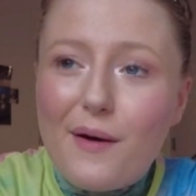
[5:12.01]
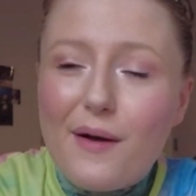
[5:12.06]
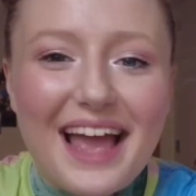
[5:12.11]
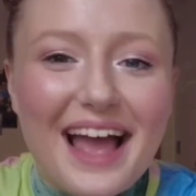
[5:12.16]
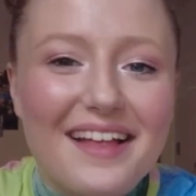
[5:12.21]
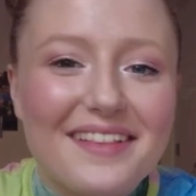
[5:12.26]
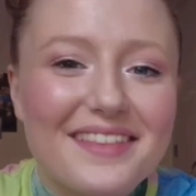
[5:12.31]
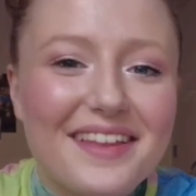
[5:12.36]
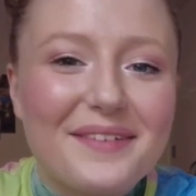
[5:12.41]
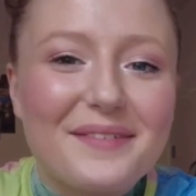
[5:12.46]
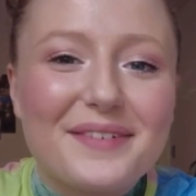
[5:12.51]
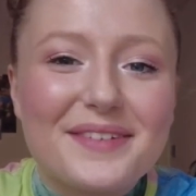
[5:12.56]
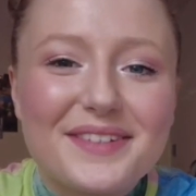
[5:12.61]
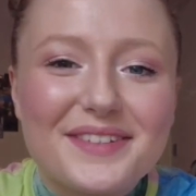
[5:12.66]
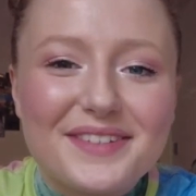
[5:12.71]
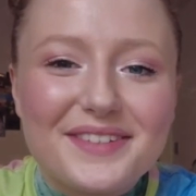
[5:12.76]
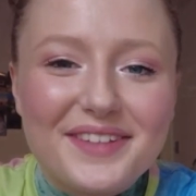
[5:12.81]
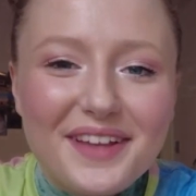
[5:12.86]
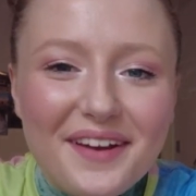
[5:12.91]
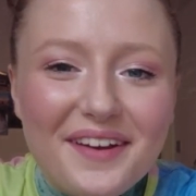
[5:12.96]
Yeah, they were
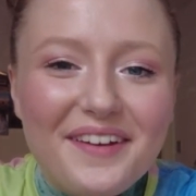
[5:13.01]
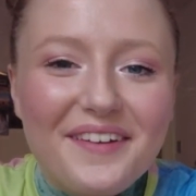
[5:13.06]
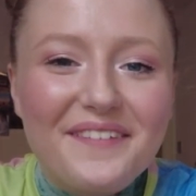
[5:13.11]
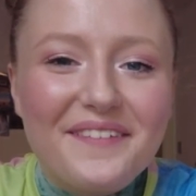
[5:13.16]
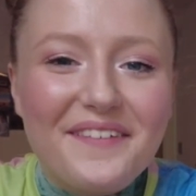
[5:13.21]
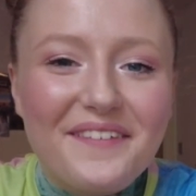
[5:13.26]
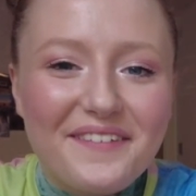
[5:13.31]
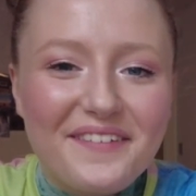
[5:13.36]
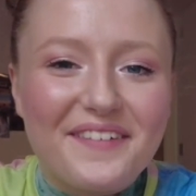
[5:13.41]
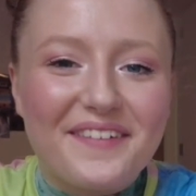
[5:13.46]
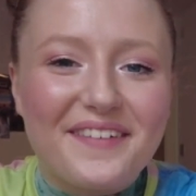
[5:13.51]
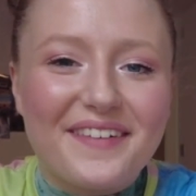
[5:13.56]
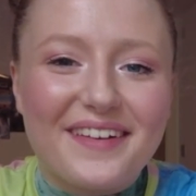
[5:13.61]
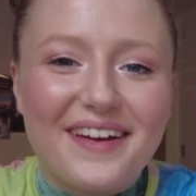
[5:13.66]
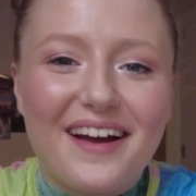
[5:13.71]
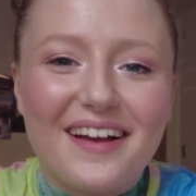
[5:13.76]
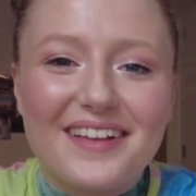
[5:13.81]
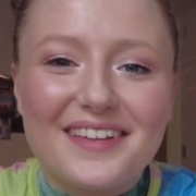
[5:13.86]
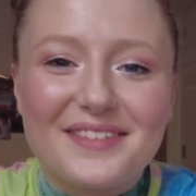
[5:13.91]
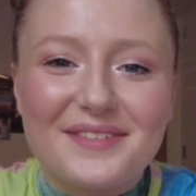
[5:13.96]
so
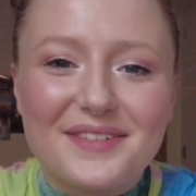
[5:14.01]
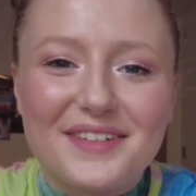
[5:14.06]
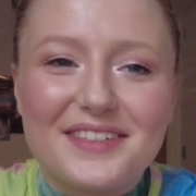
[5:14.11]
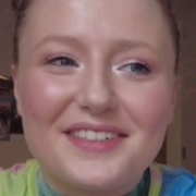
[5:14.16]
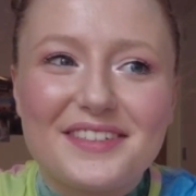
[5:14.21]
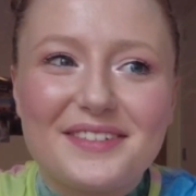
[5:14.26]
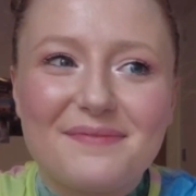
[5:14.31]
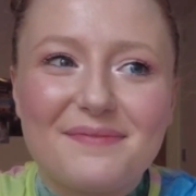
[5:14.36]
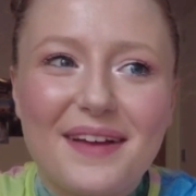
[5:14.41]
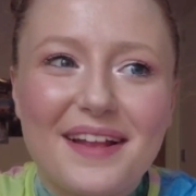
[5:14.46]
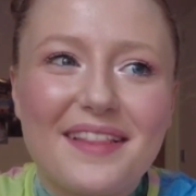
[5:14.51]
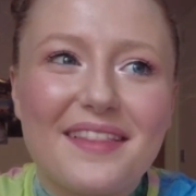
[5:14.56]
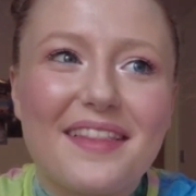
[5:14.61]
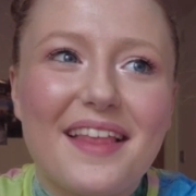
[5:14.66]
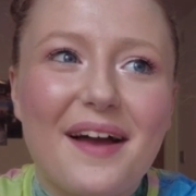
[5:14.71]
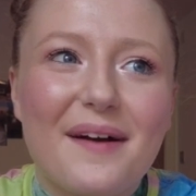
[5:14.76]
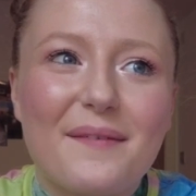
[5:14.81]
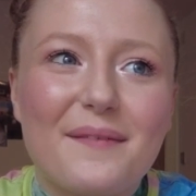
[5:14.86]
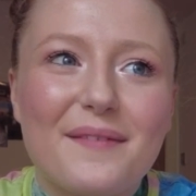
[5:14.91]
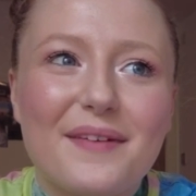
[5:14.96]
organized, which meant
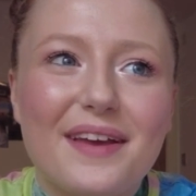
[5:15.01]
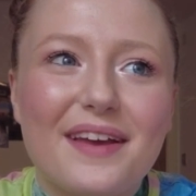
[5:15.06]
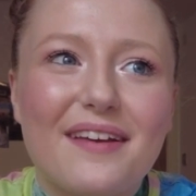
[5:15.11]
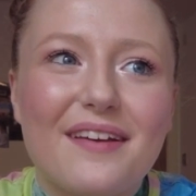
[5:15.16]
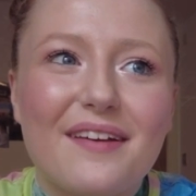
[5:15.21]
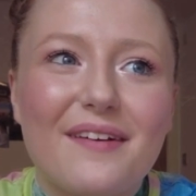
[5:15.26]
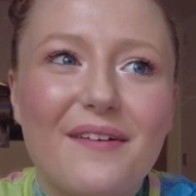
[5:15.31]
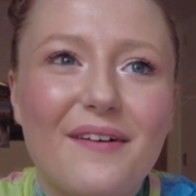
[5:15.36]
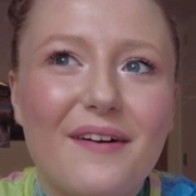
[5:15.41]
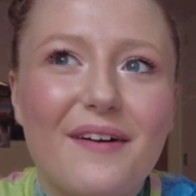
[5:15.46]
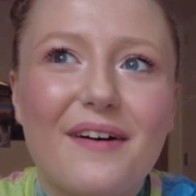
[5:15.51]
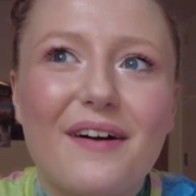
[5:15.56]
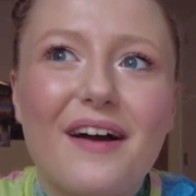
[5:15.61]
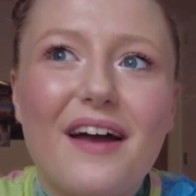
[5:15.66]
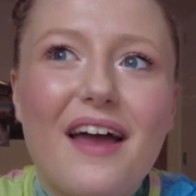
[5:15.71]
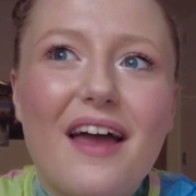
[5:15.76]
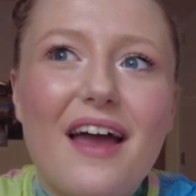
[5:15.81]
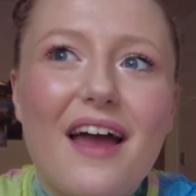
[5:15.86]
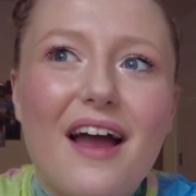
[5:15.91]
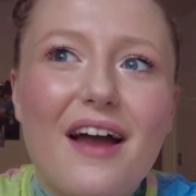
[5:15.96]
that we got
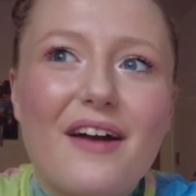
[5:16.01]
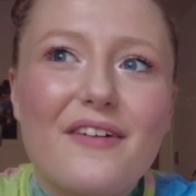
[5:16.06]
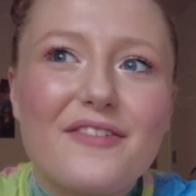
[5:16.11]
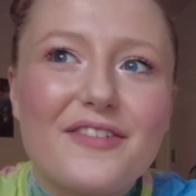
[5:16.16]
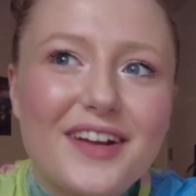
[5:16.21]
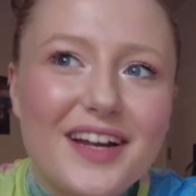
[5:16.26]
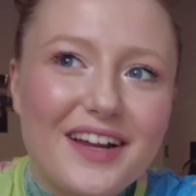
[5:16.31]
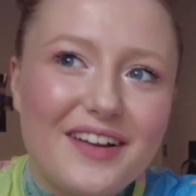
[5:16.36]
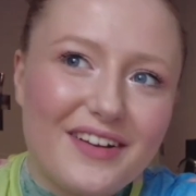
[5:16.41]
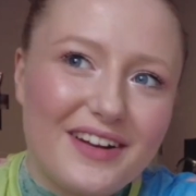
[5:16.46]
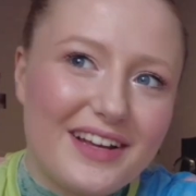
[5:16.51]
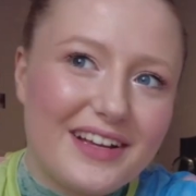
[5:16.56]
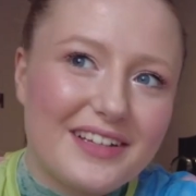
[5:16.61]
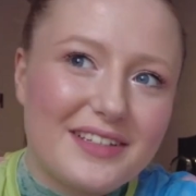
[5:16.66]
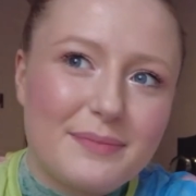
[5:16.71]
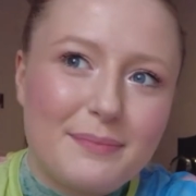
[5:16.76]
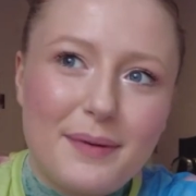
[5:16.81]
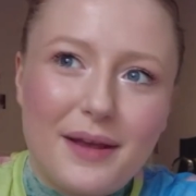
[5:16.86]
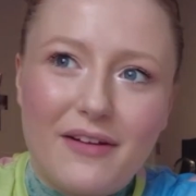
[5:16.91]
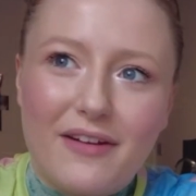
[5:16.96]
a really good
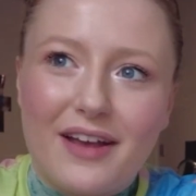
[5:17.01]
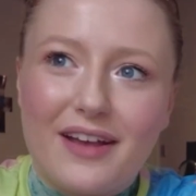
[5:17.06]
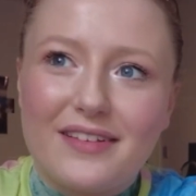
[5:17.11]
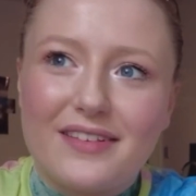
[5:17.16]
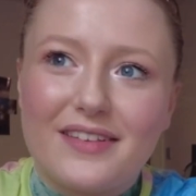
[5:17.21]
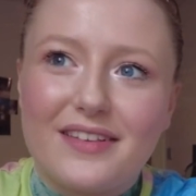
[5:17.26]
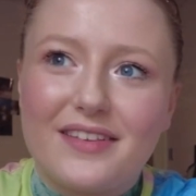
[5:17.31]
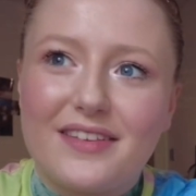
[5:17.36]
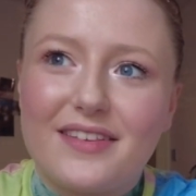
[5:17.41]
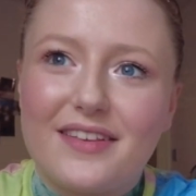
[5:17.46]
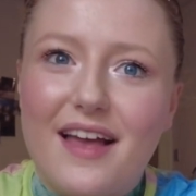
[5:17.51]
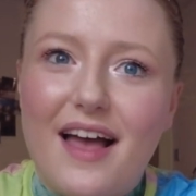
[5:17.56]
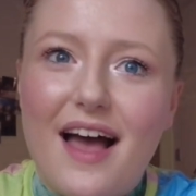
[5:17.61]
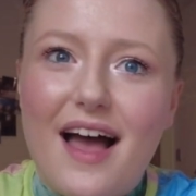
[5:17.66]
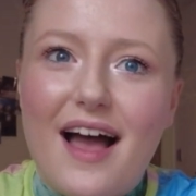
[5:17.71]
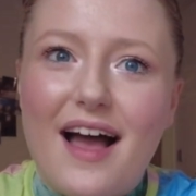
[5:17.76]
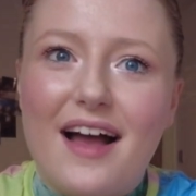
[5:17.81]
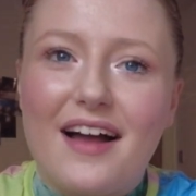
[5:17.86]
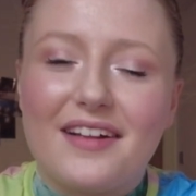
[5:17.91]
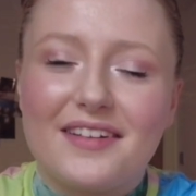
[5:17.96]
experience,
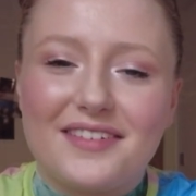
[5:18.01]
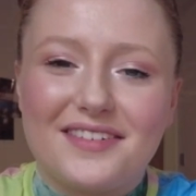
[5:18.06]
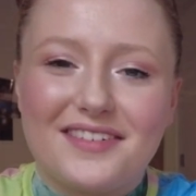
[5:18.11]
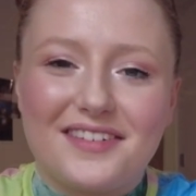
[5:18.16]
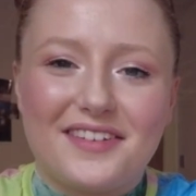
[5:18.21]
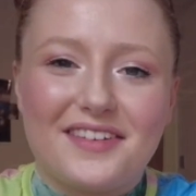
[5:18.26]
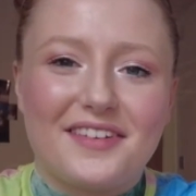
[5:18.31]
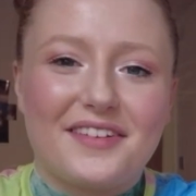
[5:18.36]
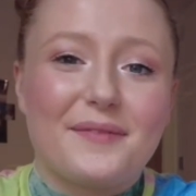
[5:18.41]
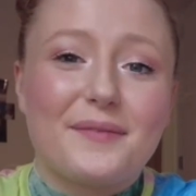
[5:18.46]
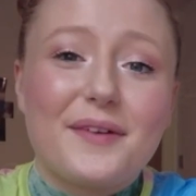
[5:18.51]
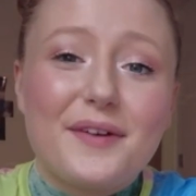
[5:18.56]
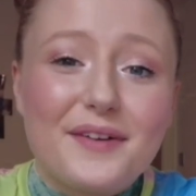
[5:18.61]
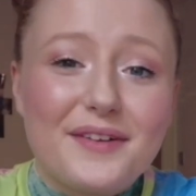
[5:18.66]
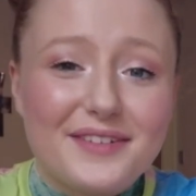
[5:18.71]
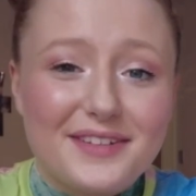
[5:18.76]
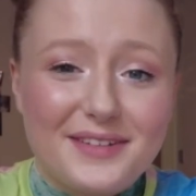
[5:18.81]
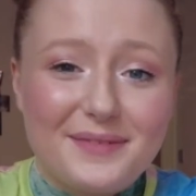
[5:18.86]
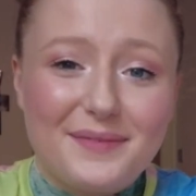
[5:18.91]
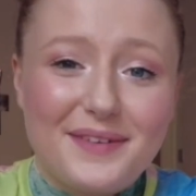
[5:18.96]
and we
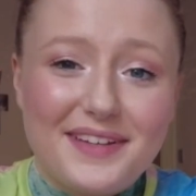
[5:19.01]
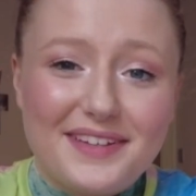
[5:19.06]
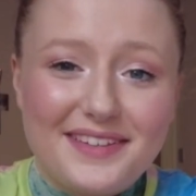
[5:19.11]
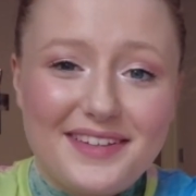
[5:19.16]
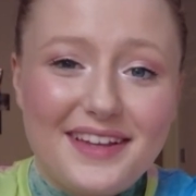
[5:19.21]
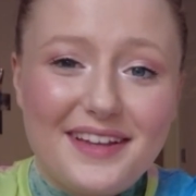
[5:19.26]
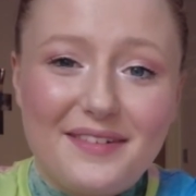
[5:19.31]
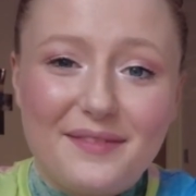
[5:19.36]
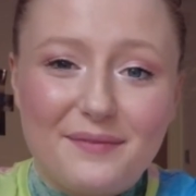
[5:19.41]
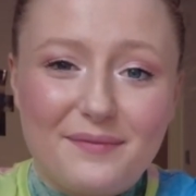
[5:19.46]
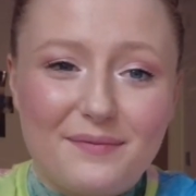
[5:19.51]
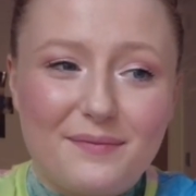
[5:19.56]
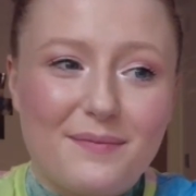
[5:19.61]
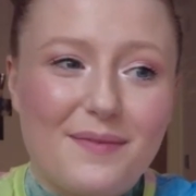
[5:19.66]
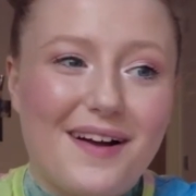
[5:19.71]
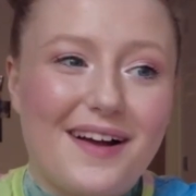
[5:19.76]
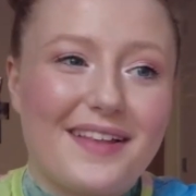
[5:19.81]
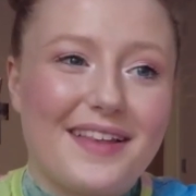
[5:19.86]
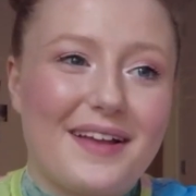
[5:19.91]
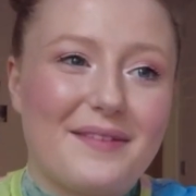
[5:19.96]
got to be seen
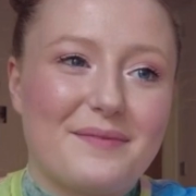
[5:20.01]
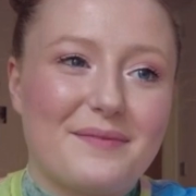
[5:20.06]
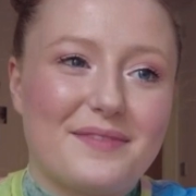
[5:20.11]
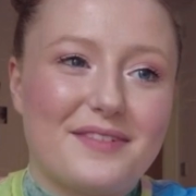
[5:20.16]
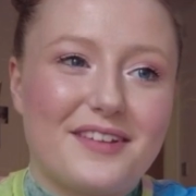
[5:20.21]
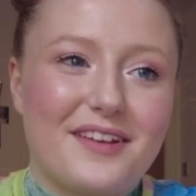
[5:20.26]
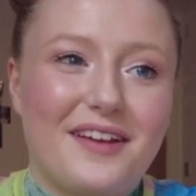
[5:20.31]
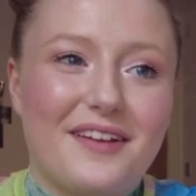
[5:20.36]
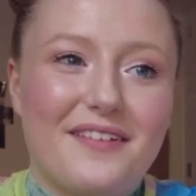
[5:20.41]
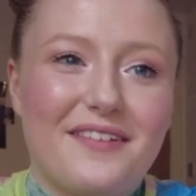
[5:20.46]
by them, so